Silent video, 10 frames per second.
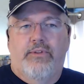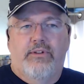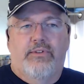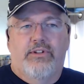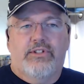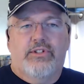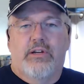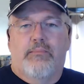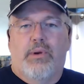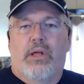This is going
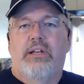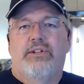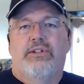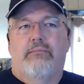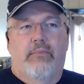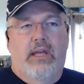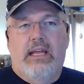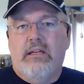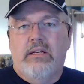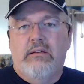to plunge
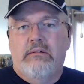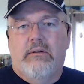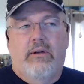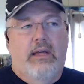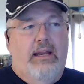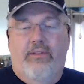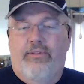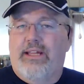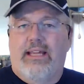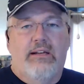England, and I
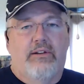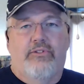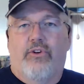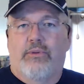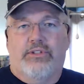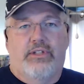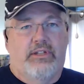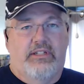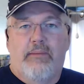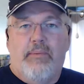think England's almost at
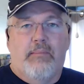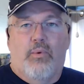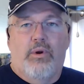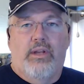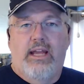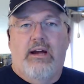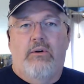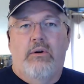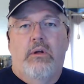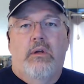the tipping point now.
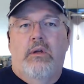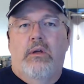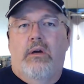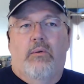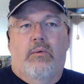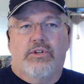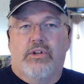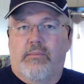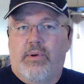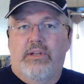We're just going
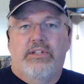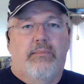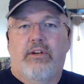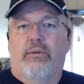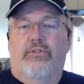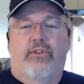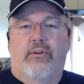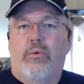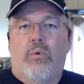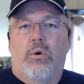to plunge him into a
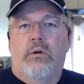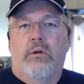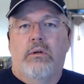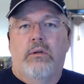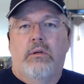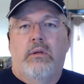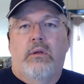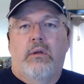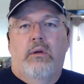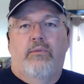civil war
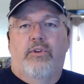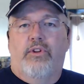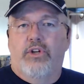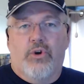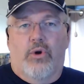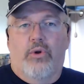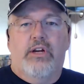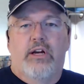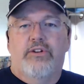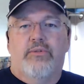for the control of the
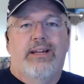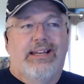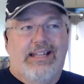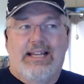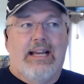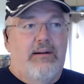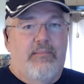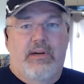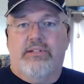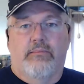country and kick out
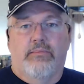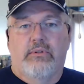Muslims.